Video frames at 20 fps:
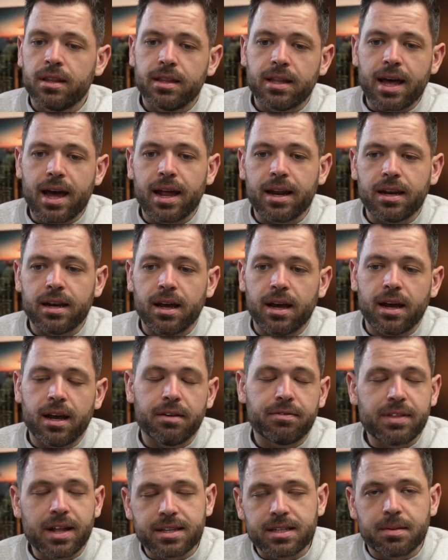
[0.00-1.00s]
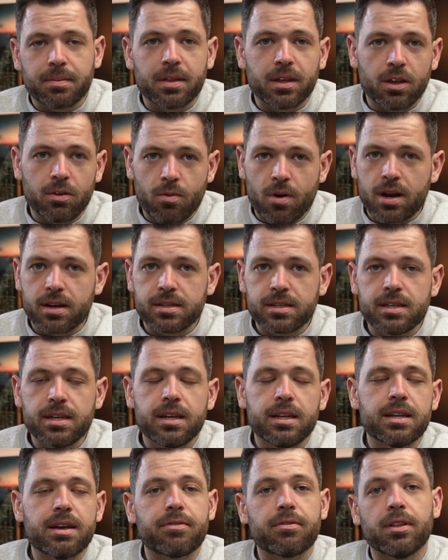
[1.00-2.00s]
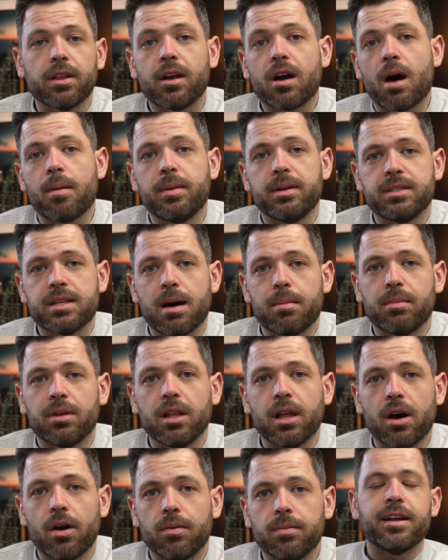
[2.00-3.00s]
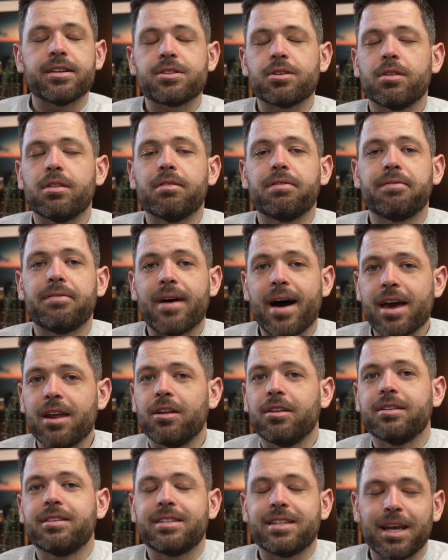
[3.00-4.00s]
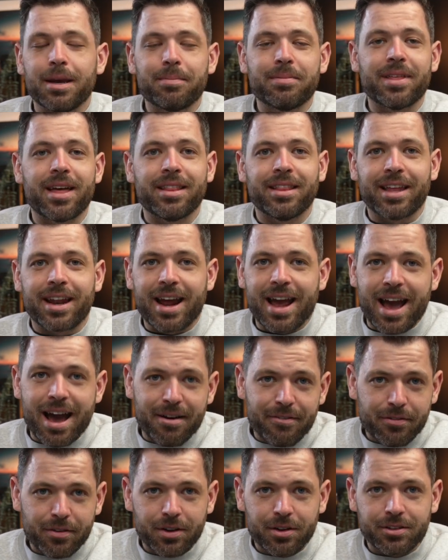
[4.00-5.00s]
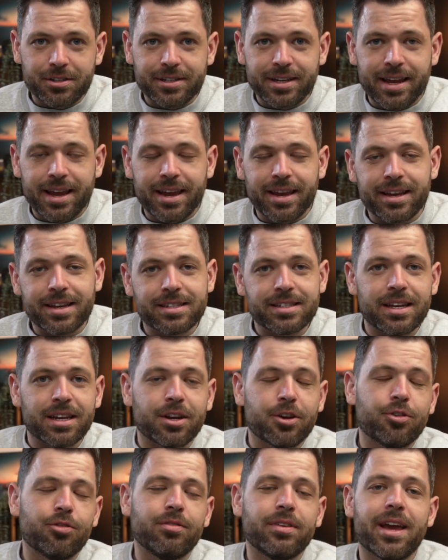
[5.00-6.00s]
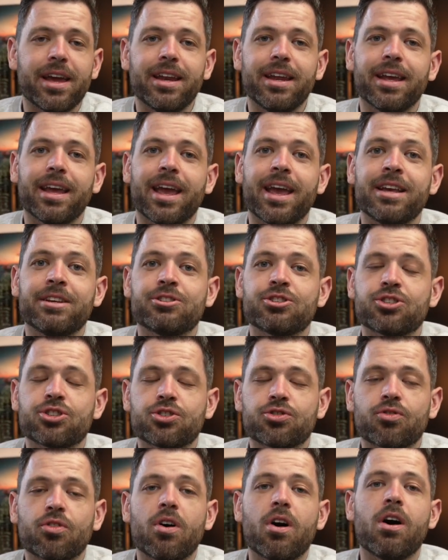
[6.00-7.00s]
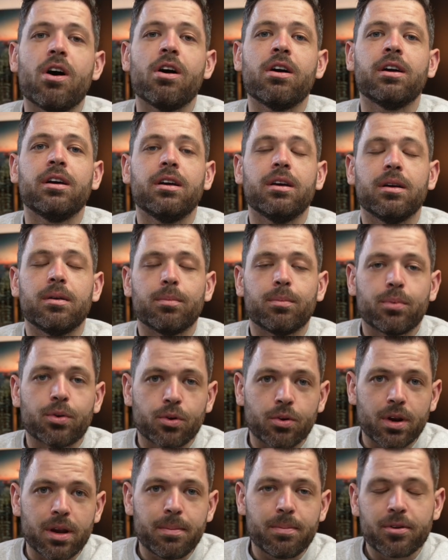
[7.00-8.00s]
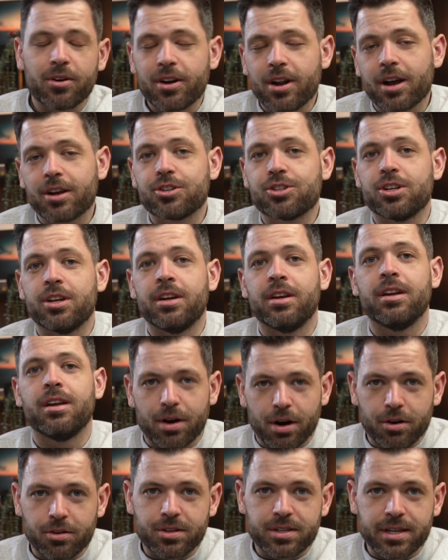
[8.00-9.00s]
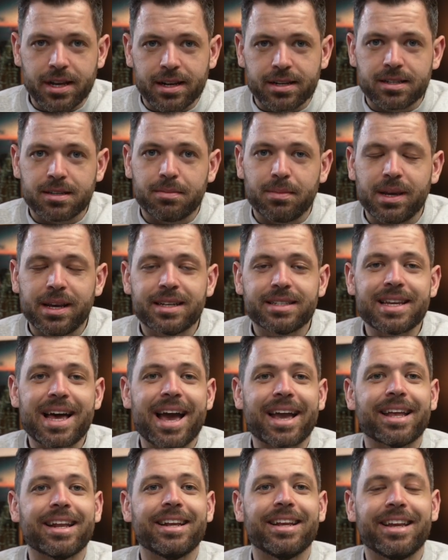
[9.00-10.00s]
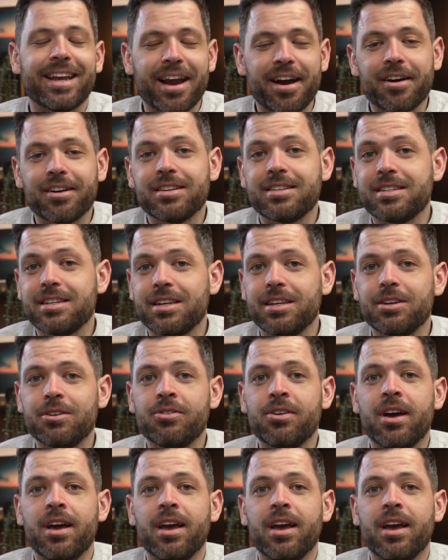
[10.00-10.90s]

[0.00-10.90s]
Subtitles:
That if that's something you want to see, definitely comment down below. And so the final tip then that I have for you today is in creating a strong pre-production process, because I can guarantee you